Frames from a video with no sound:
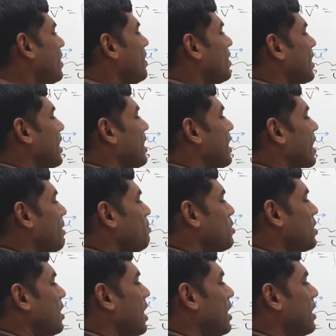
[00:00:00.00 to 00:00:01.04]
Okay, I'm
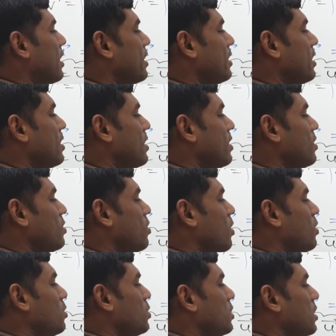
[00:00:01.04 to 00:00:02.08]
starting the
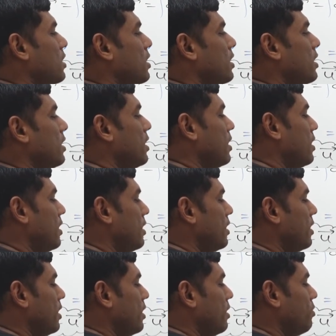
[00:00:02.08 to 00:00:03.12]
solution here.
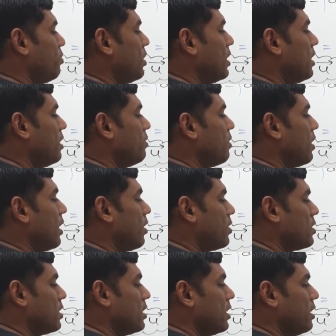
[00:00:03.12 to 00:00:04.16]
We need
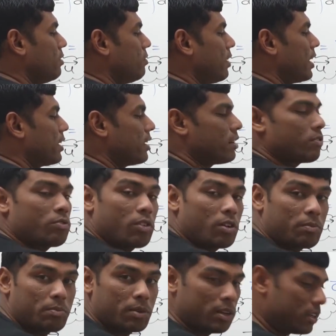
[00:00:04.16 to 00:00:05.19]
velocity in vector
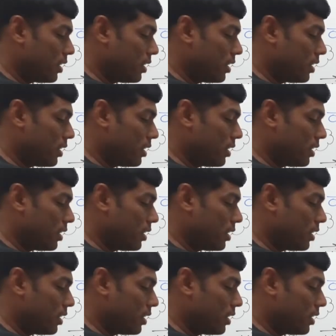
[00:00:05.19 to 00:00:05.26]
form,